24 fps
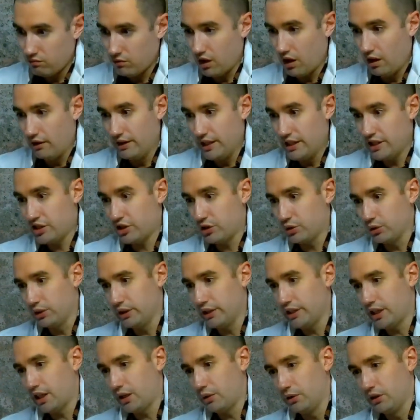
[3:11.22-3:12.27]

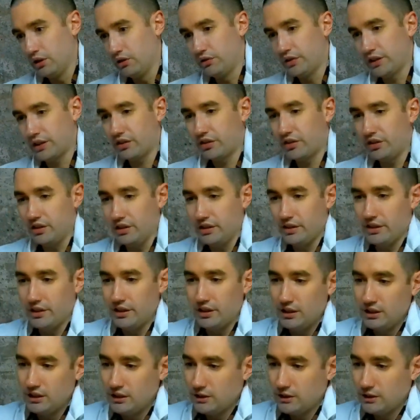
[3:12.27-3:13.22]
Eventually I will fix the lid.